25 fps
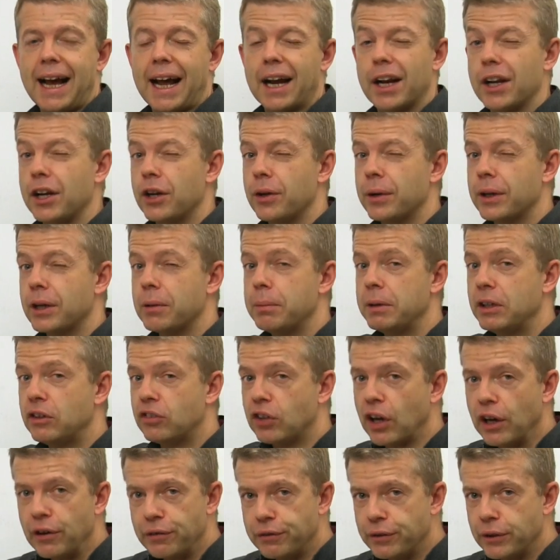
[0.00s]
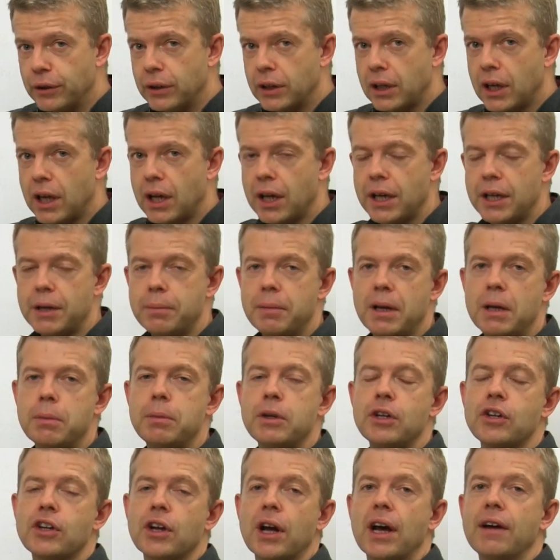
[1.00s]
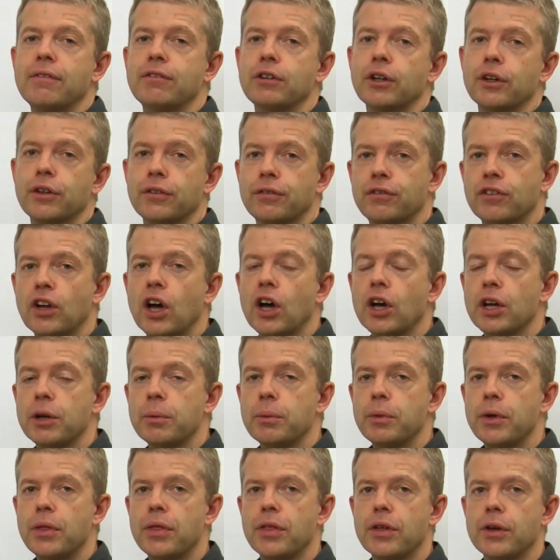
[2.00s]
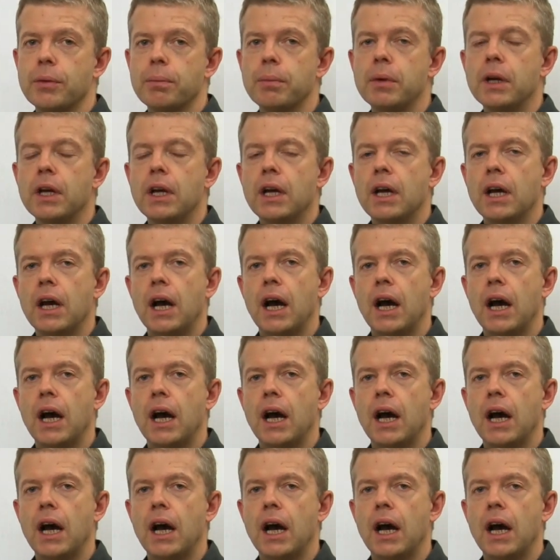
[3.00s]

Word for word: And I know it can be tough online, maybe you don't have a lot of time with them,